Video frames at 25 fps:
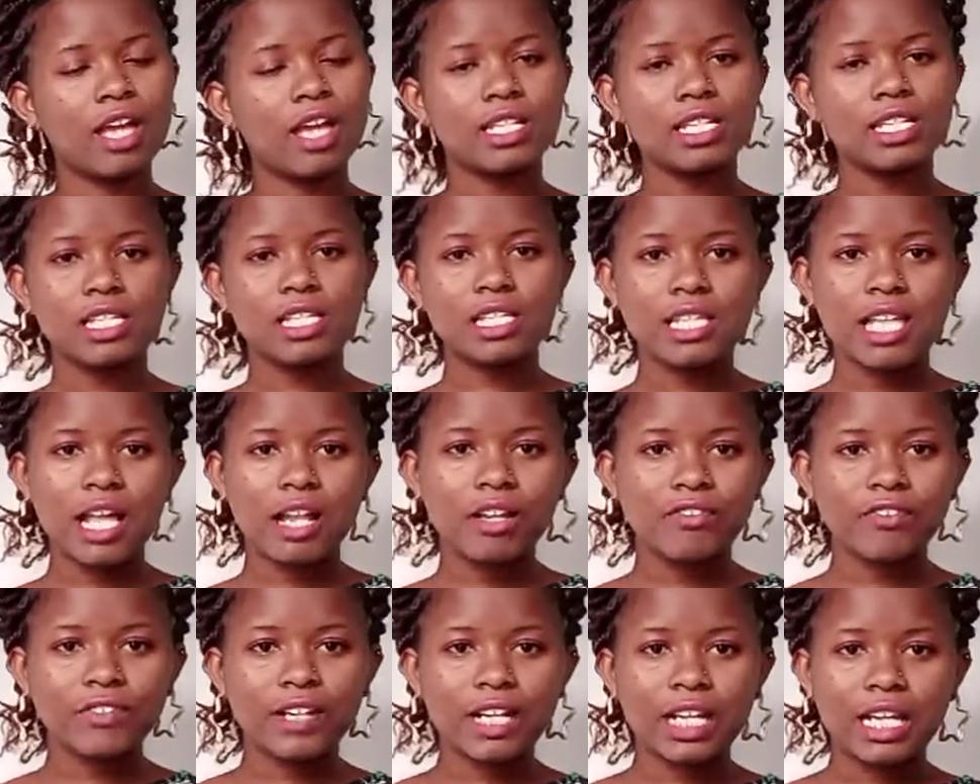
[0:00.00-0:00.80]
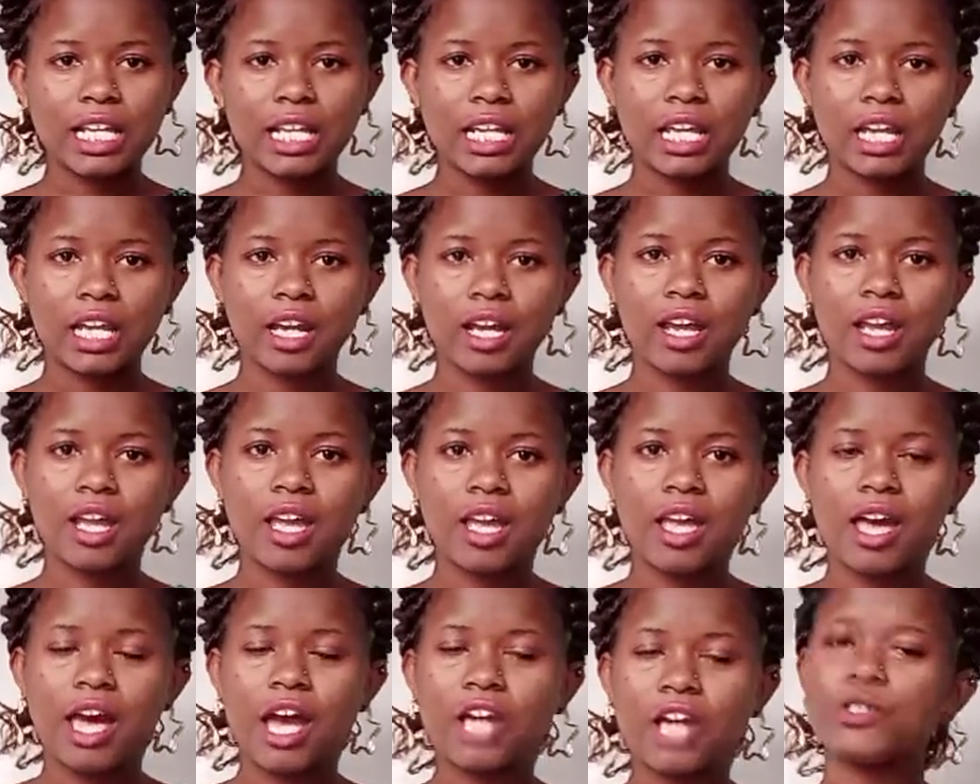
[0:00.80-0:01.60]
It is self-cleaning.
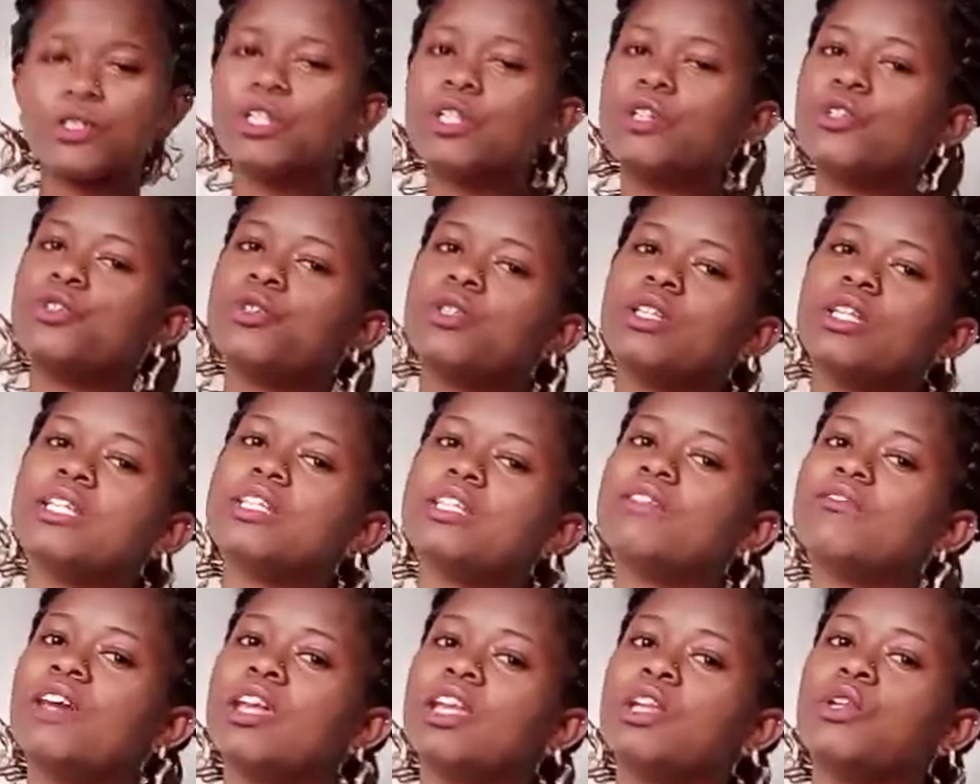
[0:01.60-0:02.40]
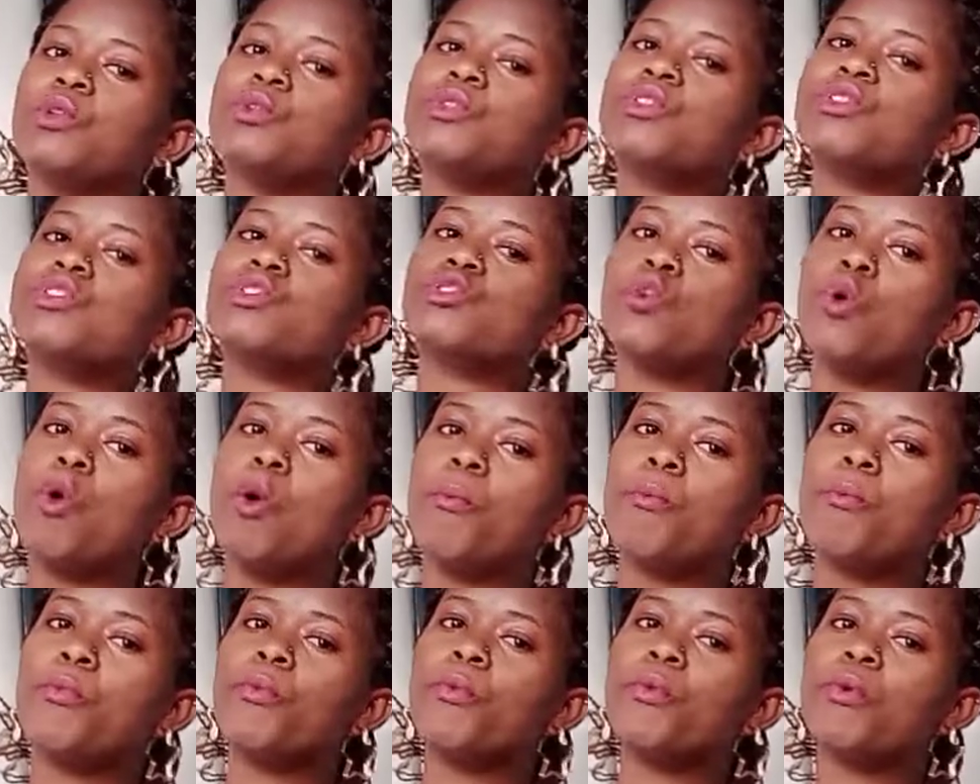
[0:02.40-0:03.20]
Actually, you shouldn't even use
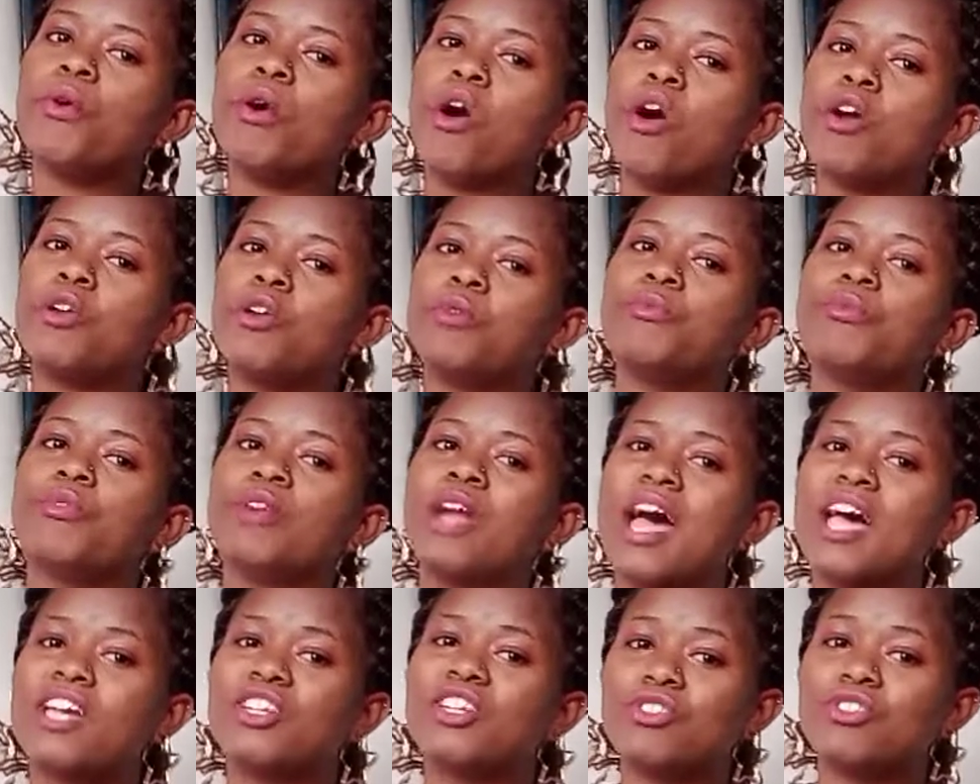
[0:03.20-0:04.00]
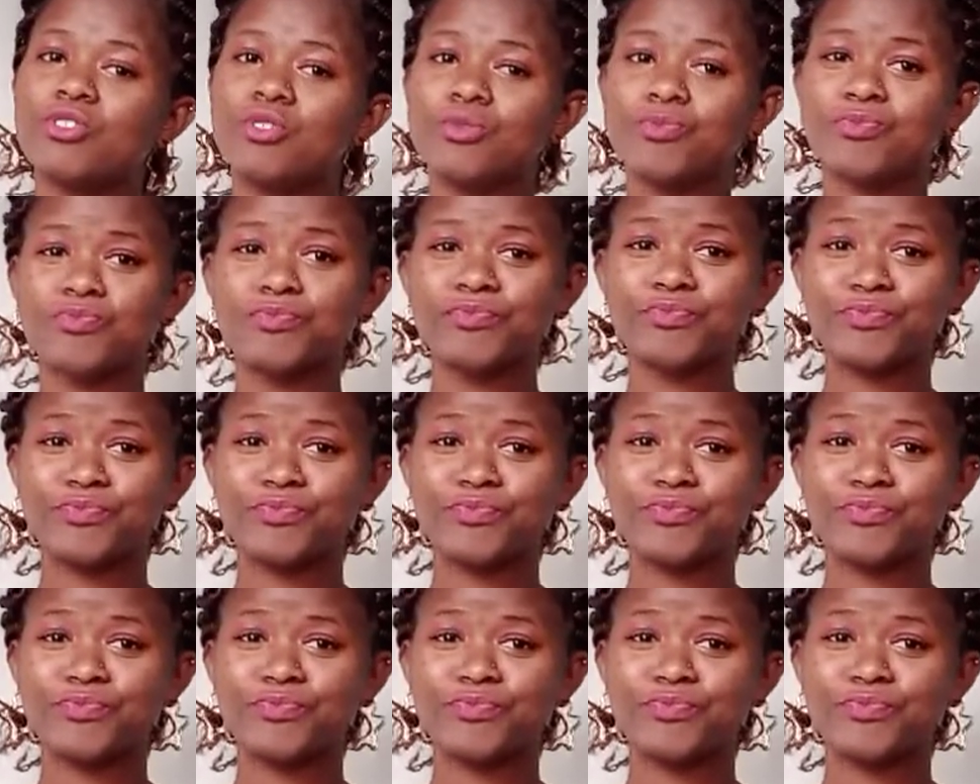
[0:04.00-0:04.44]
soap or brush.